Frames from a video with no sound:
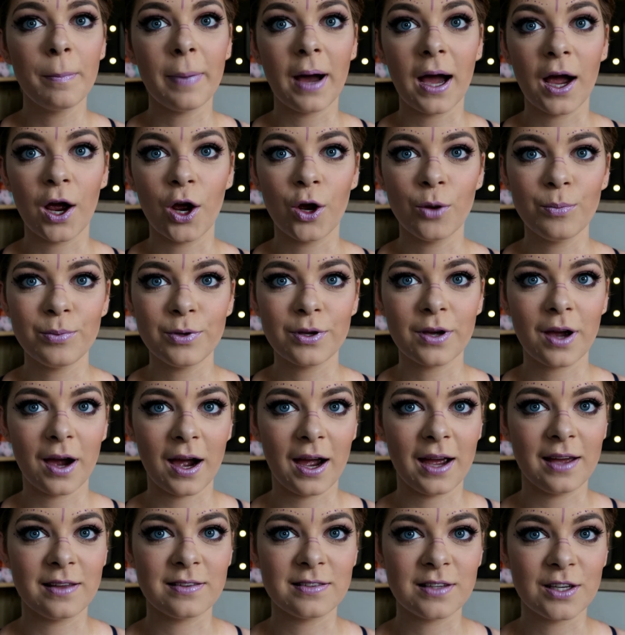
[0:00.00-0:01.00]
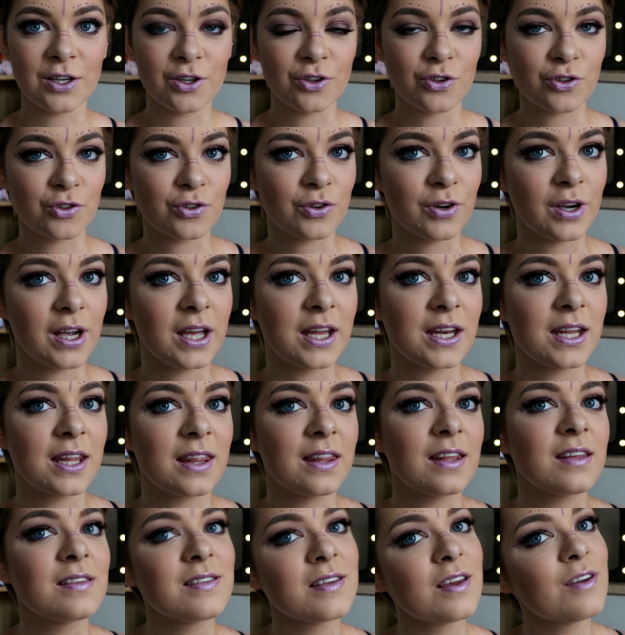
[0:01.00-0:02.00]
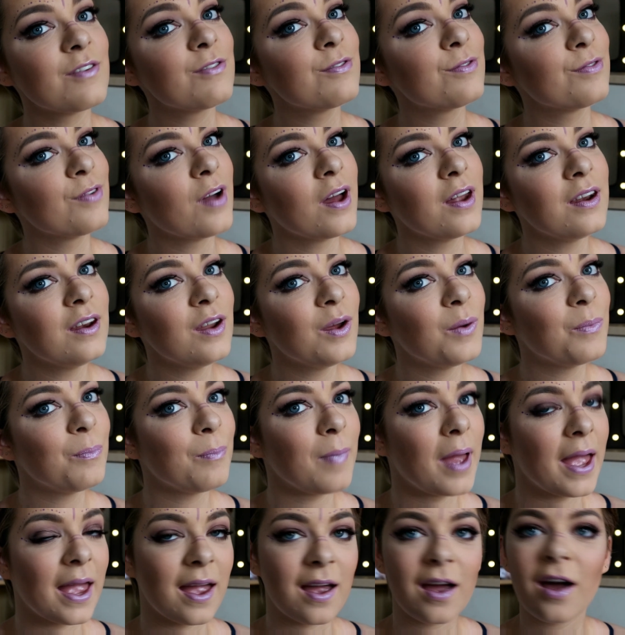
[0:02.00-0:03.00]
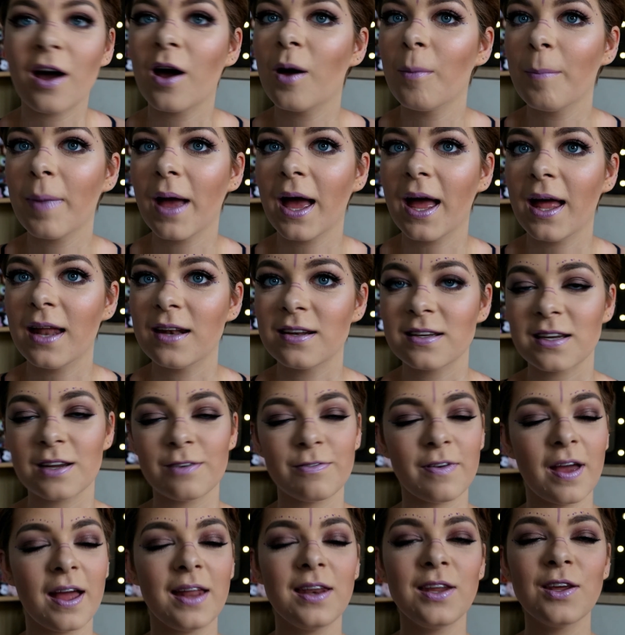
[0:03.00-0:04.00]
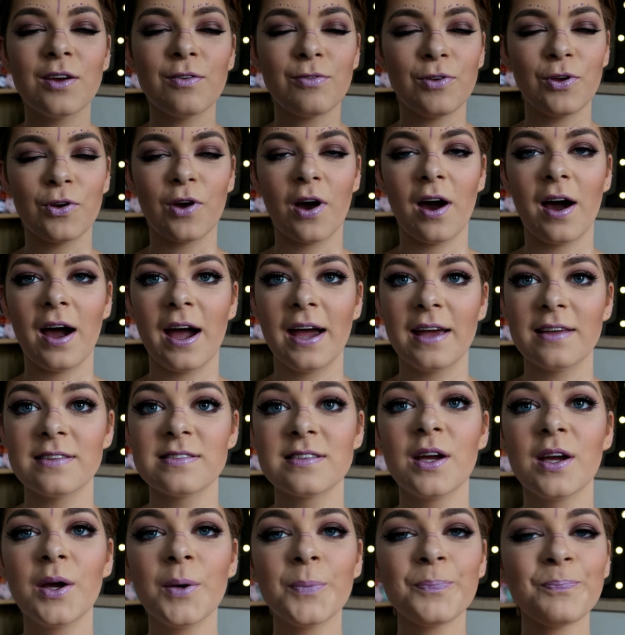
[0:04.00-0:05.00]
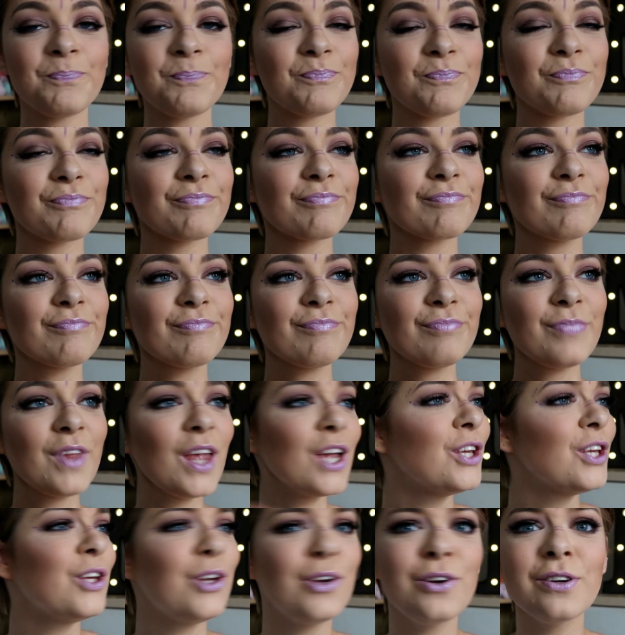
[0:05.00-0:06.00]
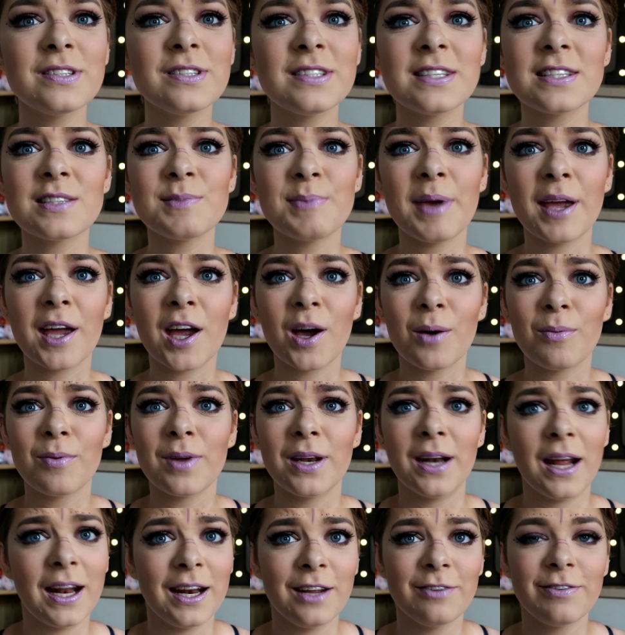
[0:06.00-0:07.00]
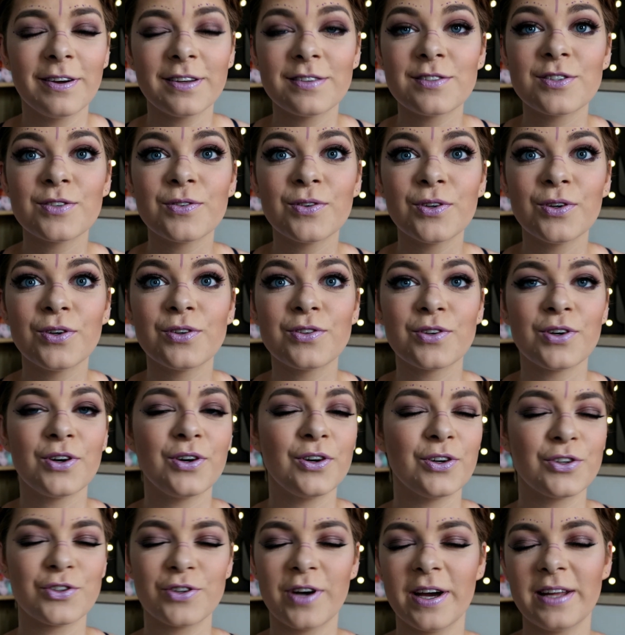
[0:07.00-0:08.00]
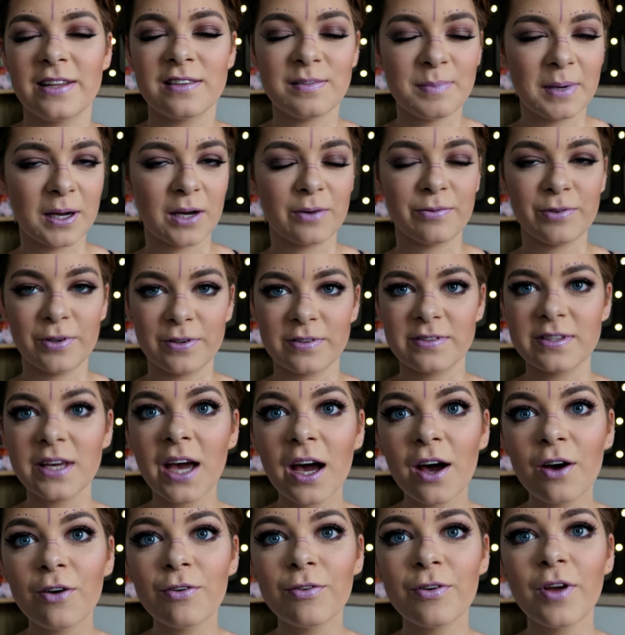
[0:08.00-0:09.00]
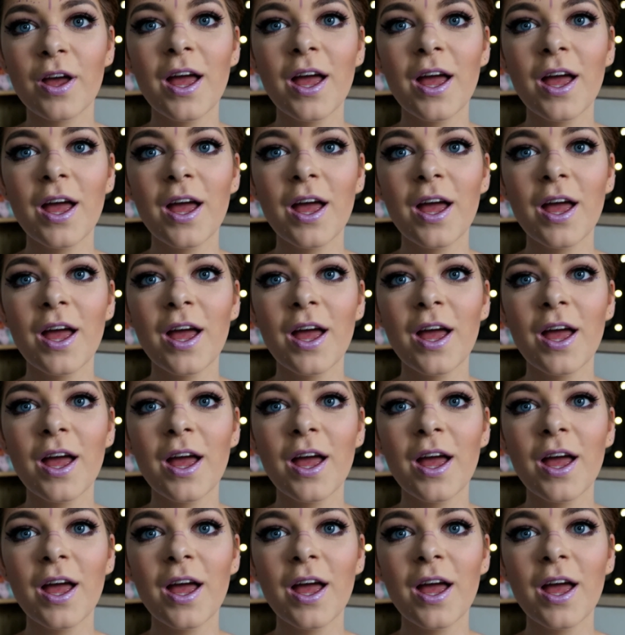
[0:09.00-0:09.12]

but I hope you guys enjoy this fun makeup and if any of you guys use this makeup in any festivals or try this makeup yourself